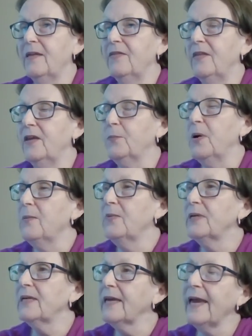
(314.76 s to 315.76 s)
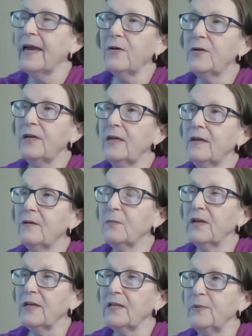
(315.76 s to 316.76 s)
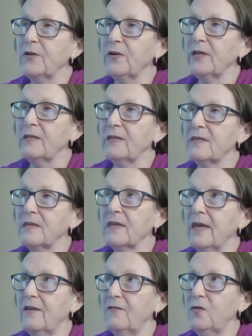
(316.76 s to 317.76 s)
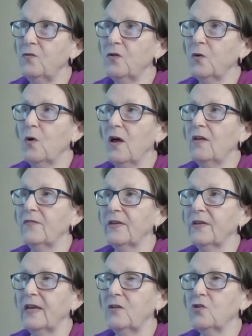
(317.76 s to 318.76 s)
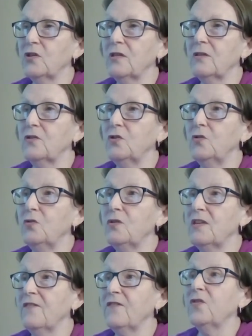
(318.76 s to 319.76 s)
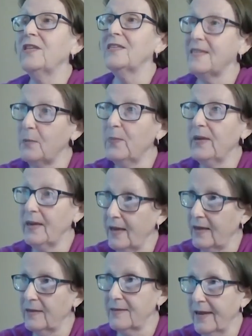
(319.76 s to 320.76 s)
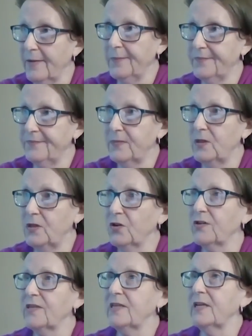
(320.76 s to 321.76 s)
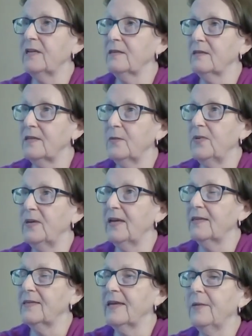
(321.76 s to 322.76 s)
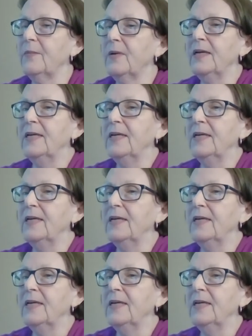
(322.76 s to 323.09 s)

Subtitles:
The public accounting experience gave you the qualifications to sit for the CPA exam, New York State CPA exam.